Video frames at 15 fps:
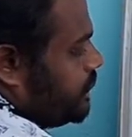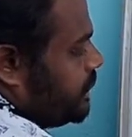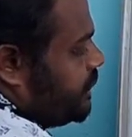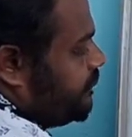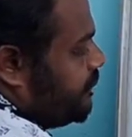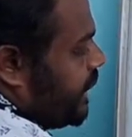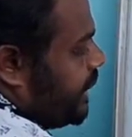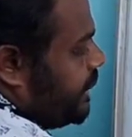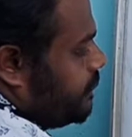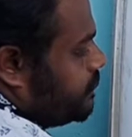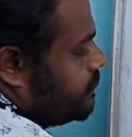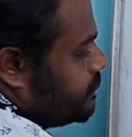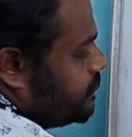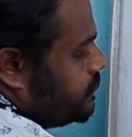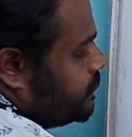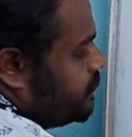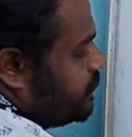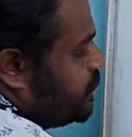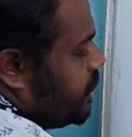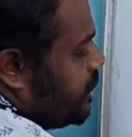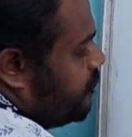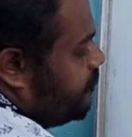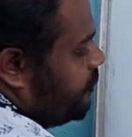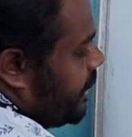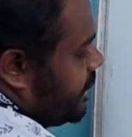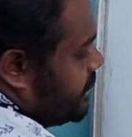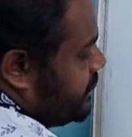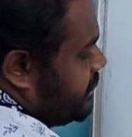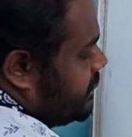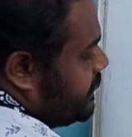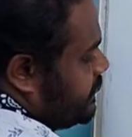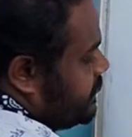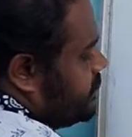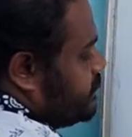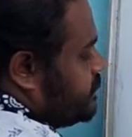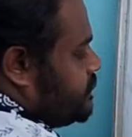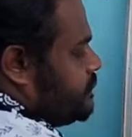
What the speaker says: divide g of x